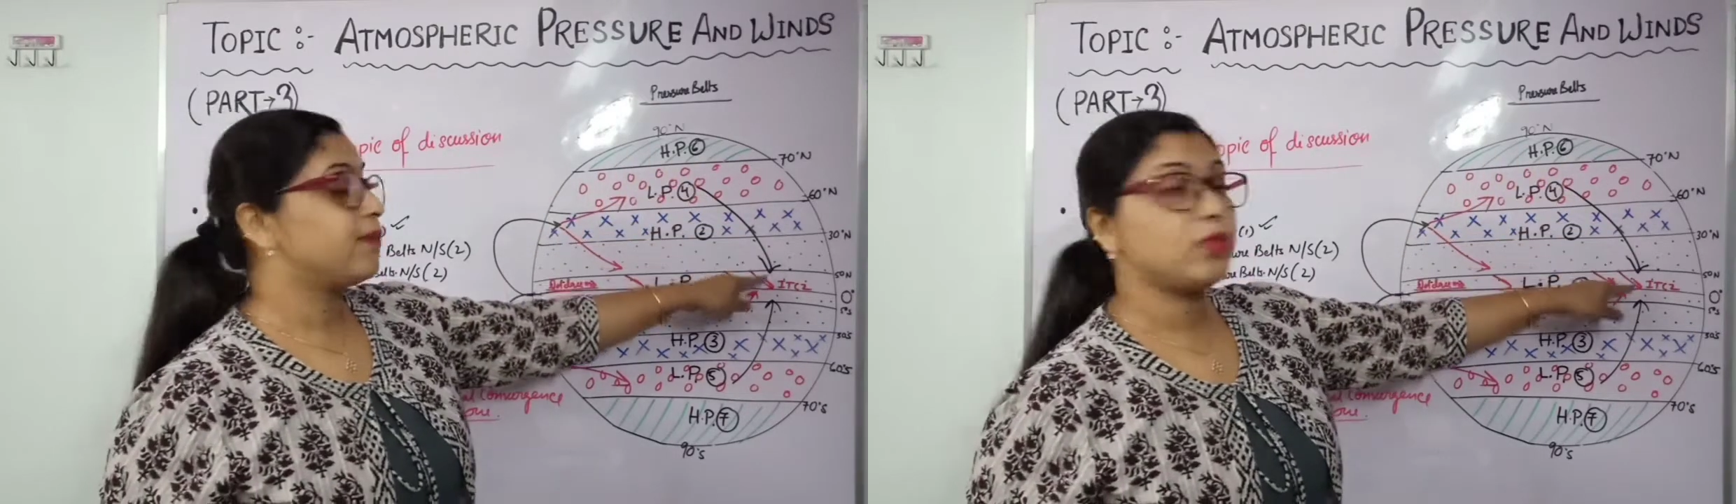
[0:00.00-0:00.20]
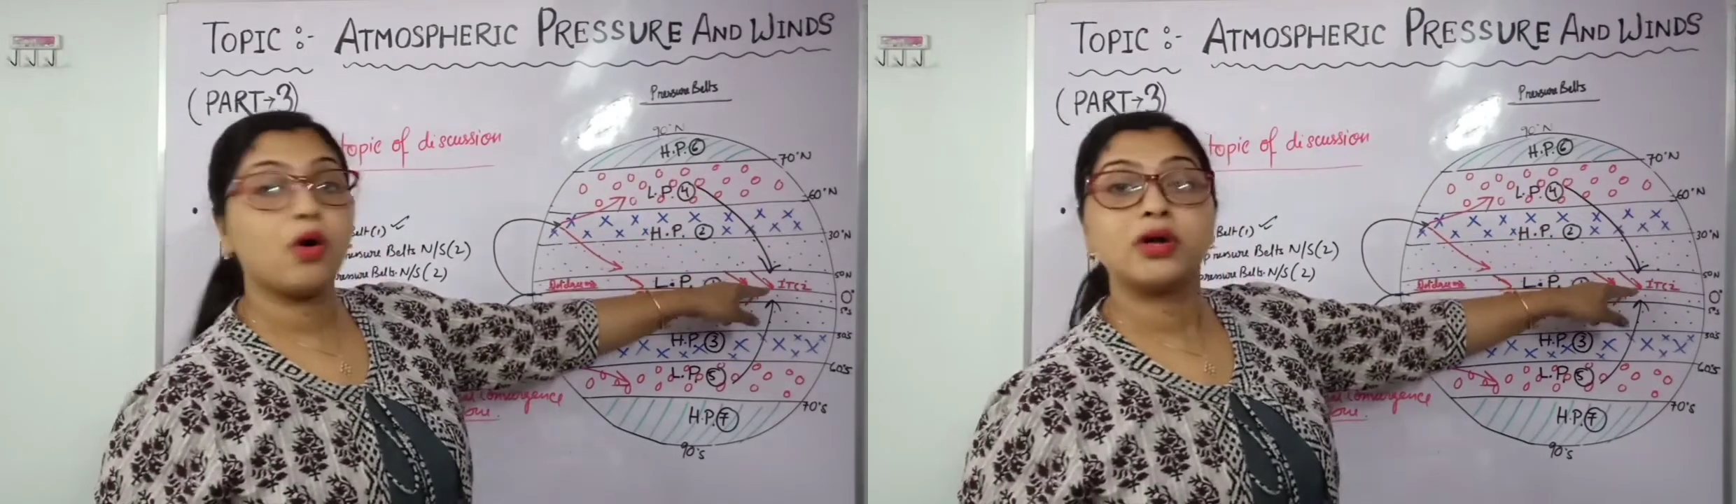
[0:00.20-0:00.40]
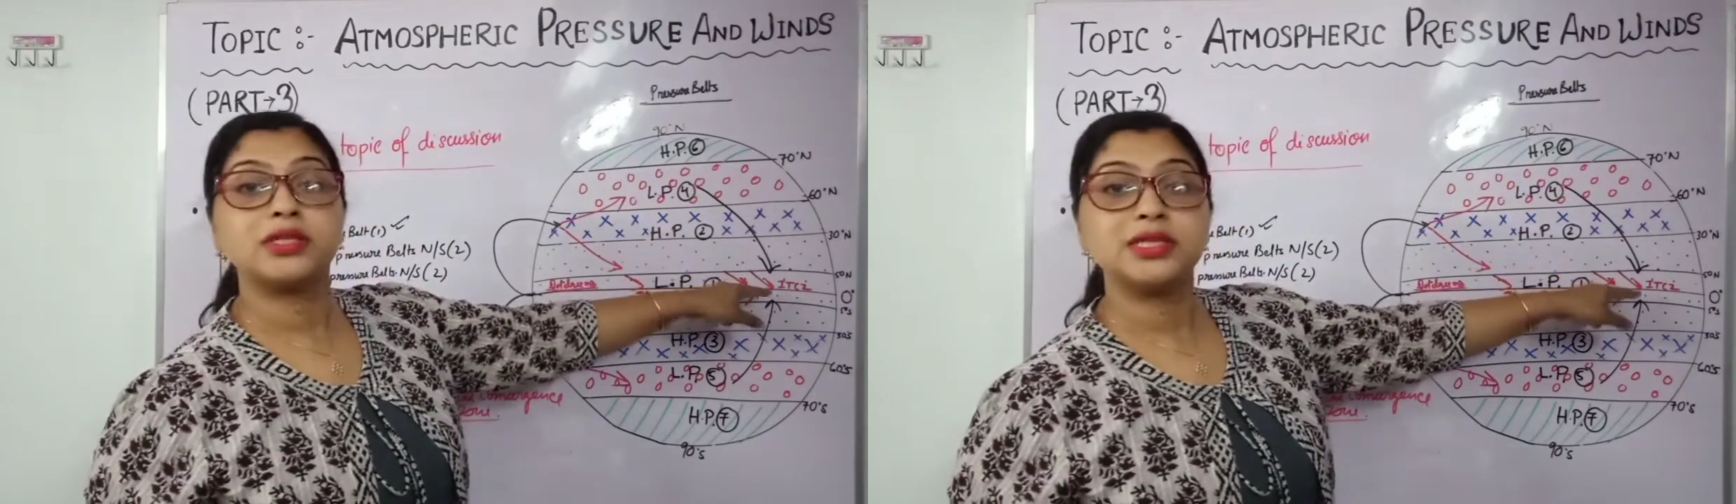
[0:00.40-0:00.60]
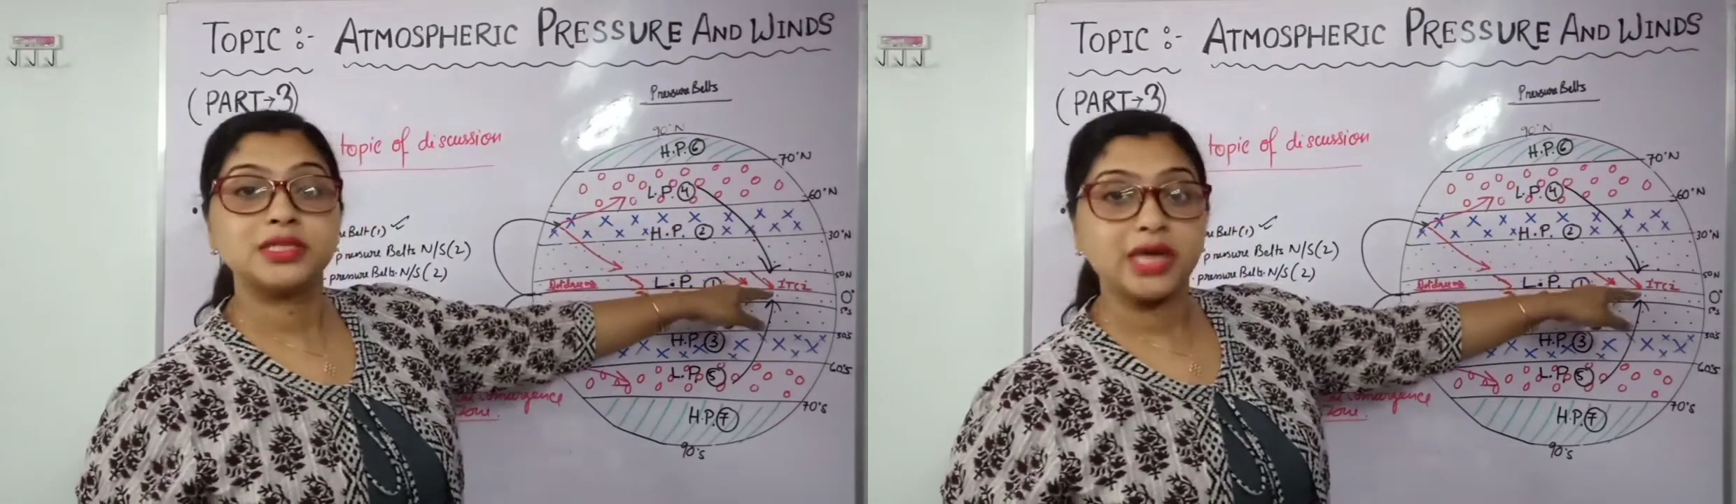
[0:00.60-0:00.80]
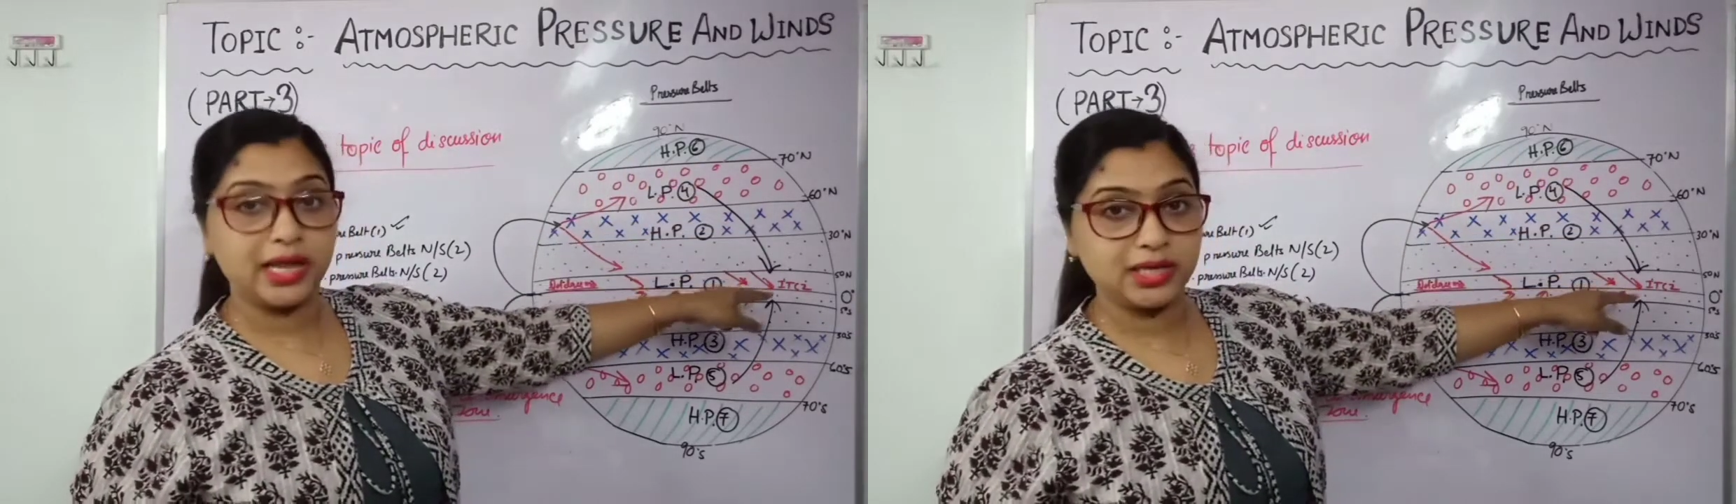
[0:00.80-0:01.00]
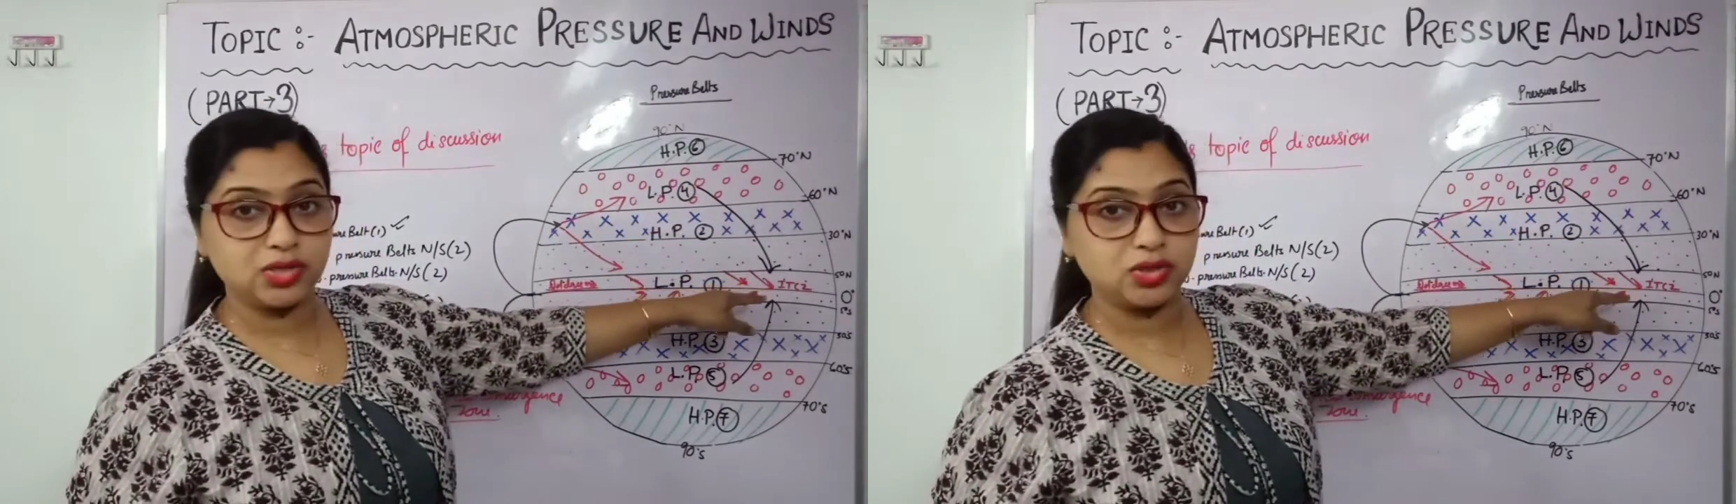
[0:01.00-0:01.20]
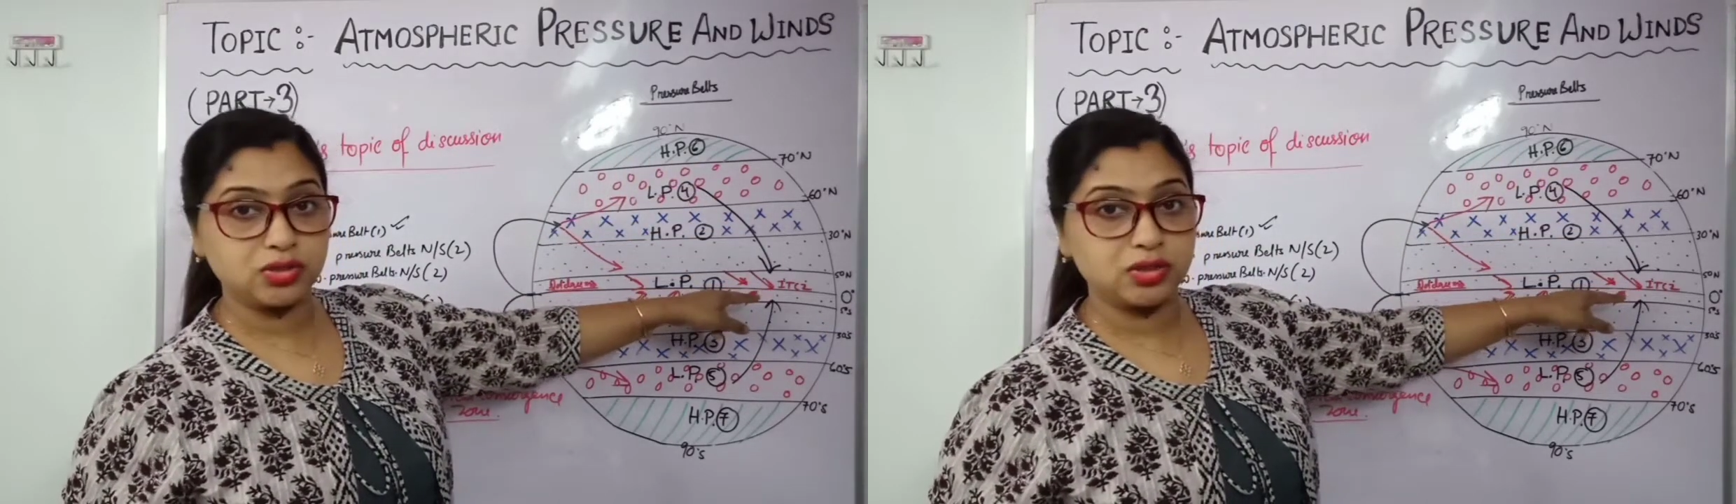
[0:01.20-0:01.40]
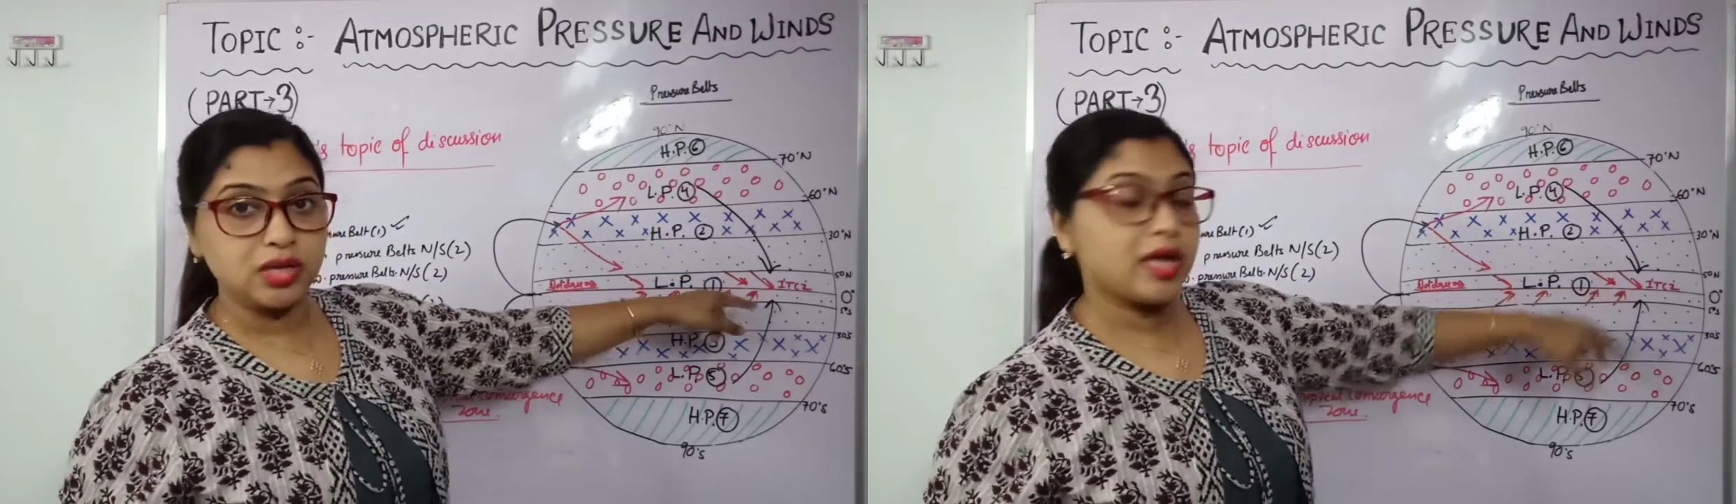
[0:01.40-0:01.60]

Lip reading: northeast direction.